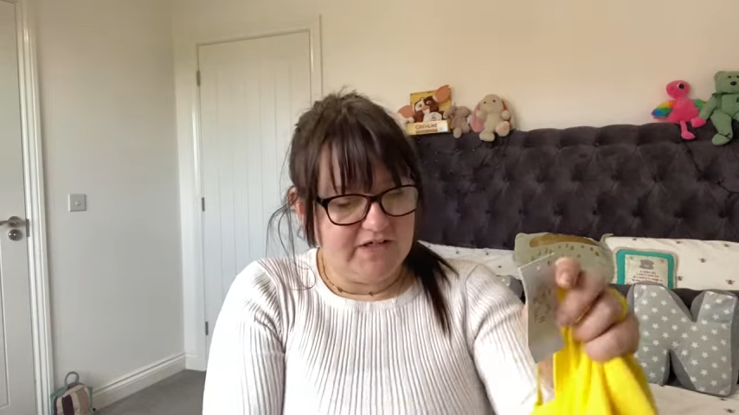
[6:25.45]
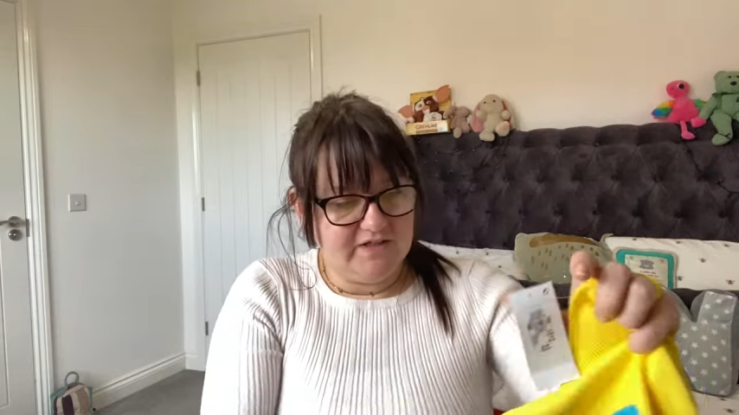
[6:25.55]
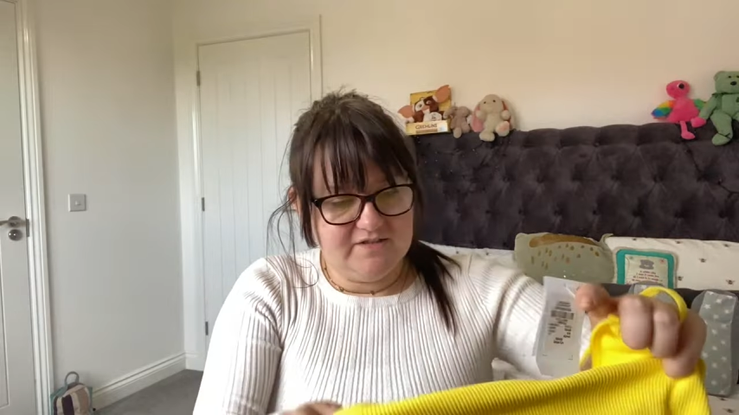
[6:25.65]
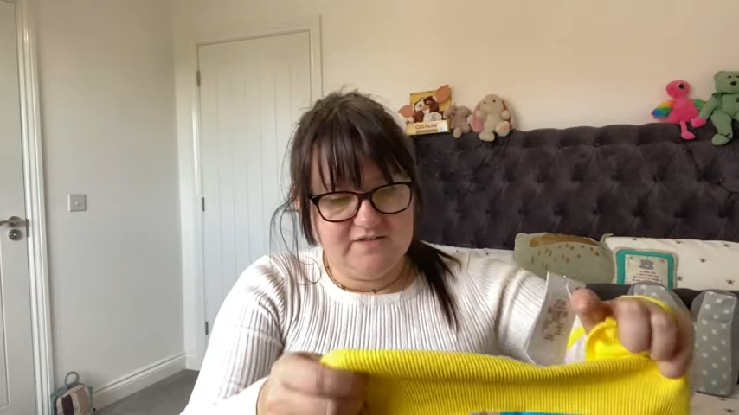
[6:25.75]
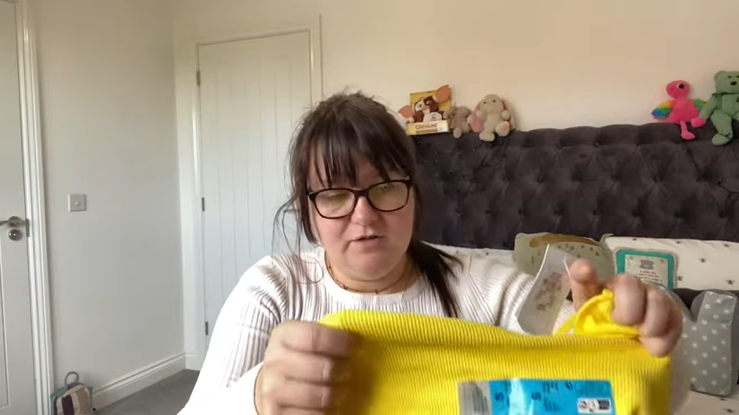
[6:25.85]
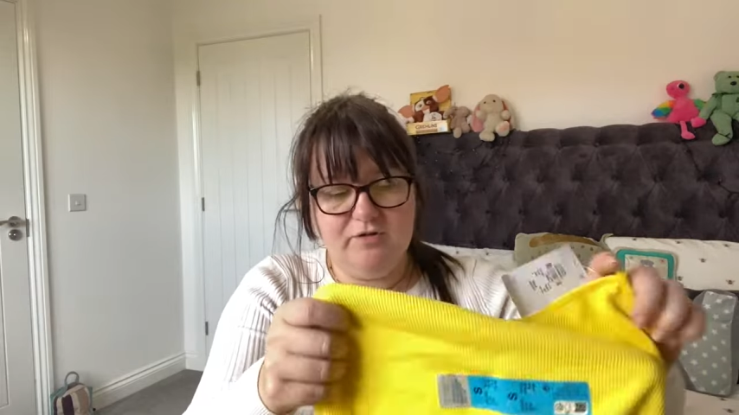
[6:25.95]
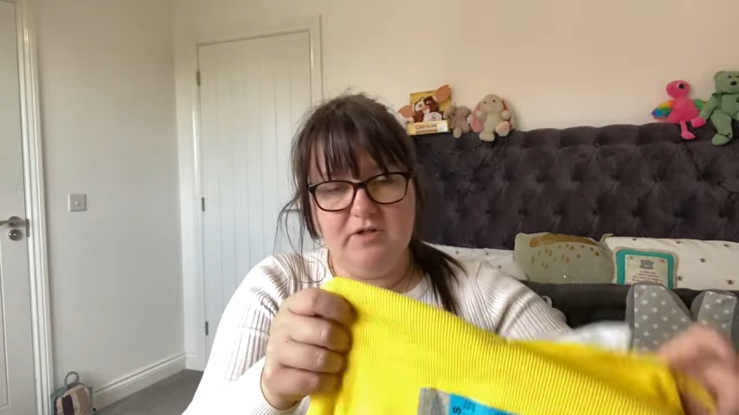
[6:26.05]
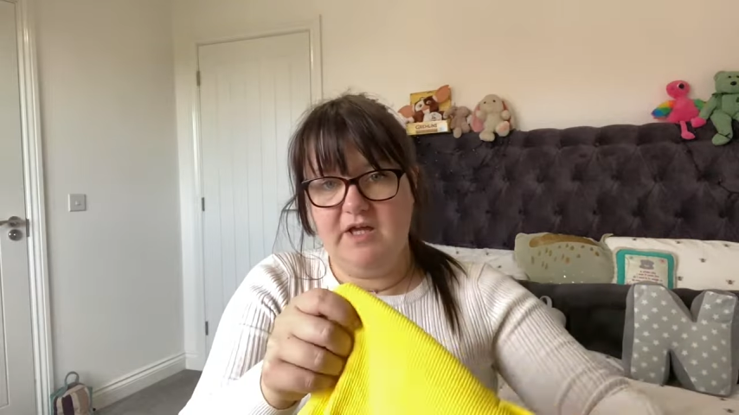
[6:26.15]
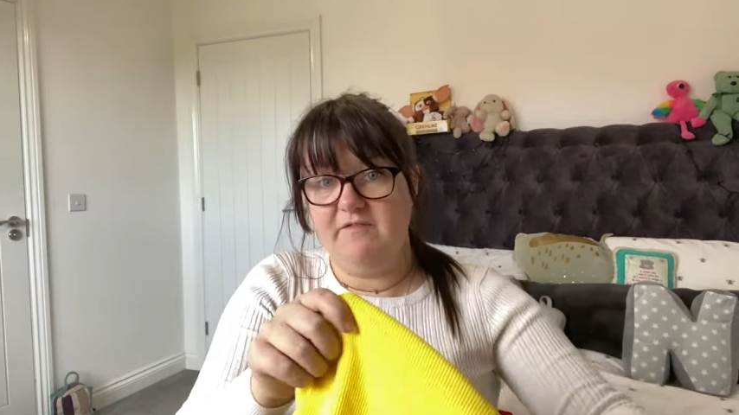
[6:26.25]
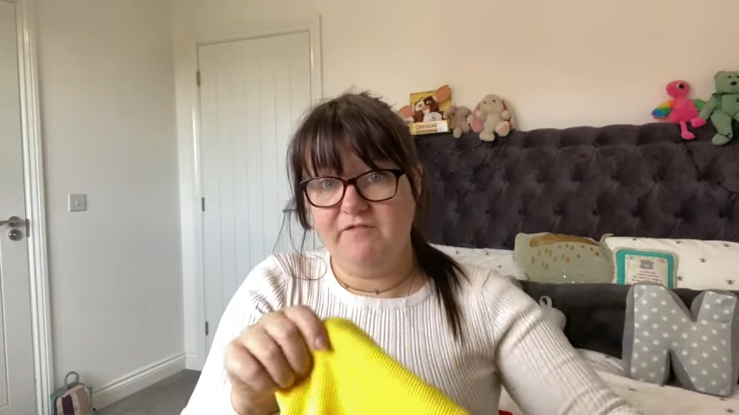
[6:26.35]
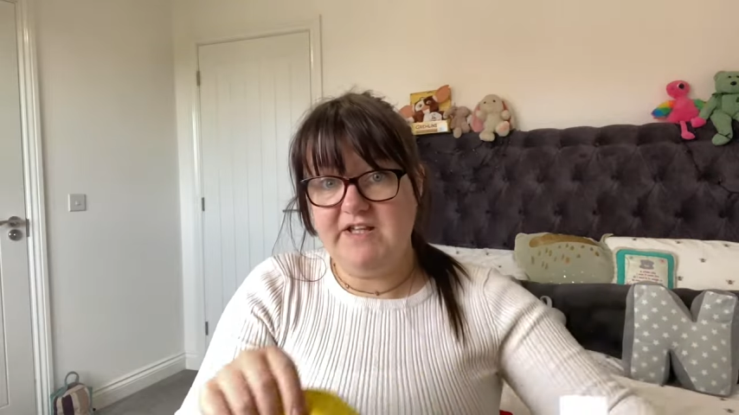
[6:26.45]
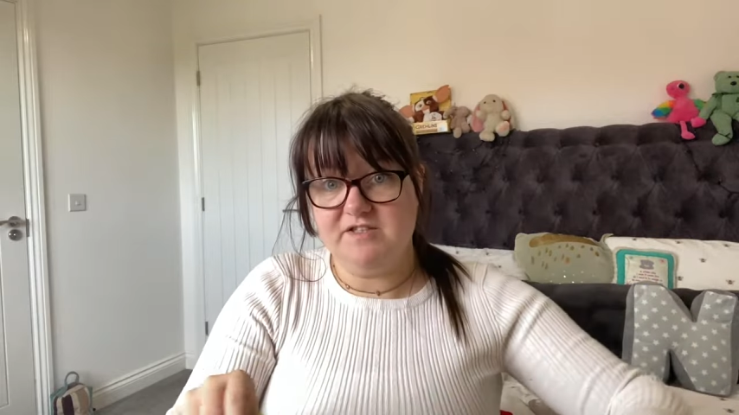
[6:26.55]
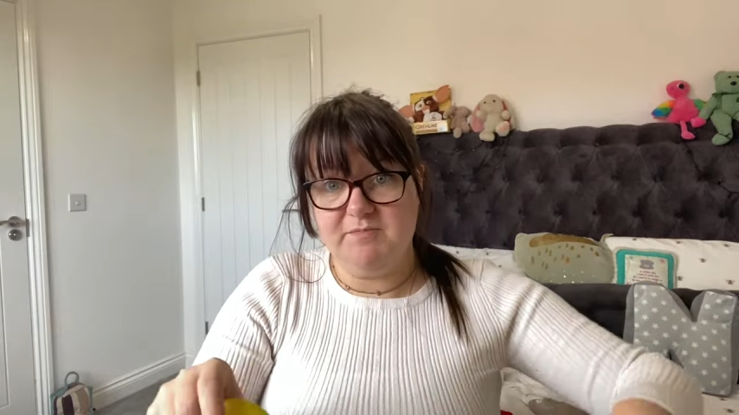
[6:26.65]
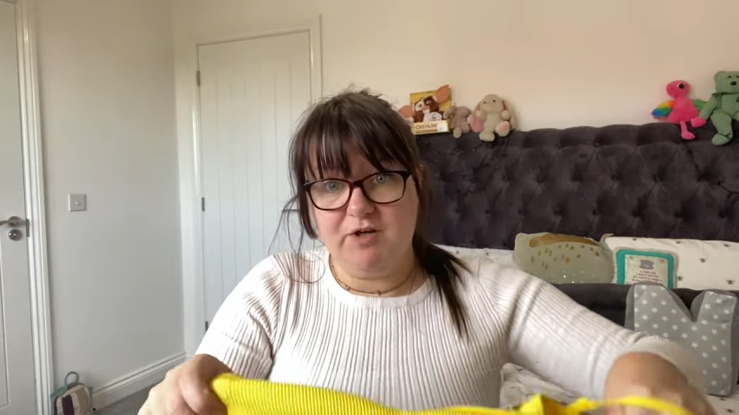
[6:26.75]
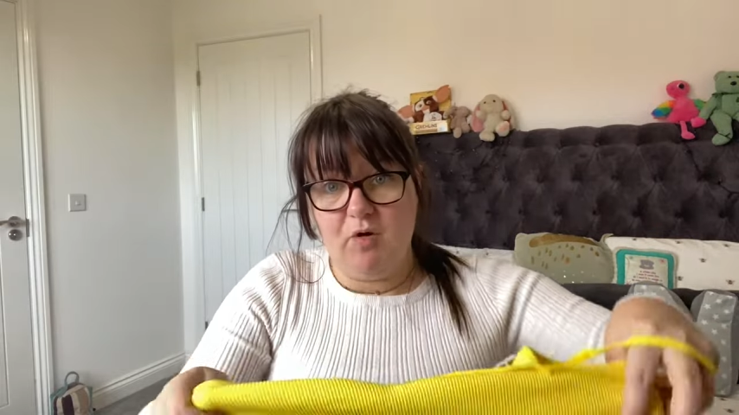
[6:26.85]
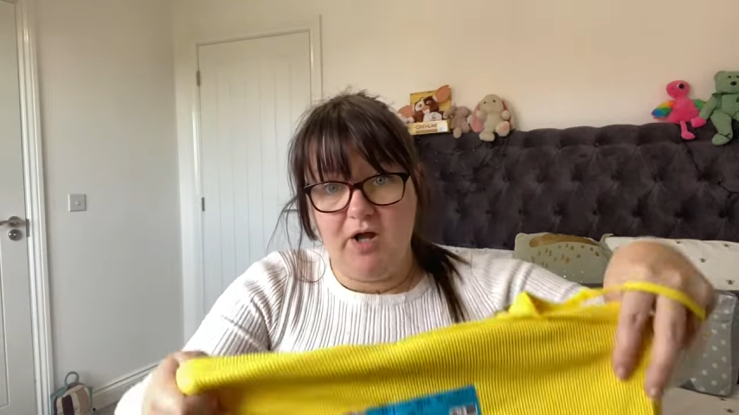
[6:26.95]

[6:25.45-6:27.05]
and it fits me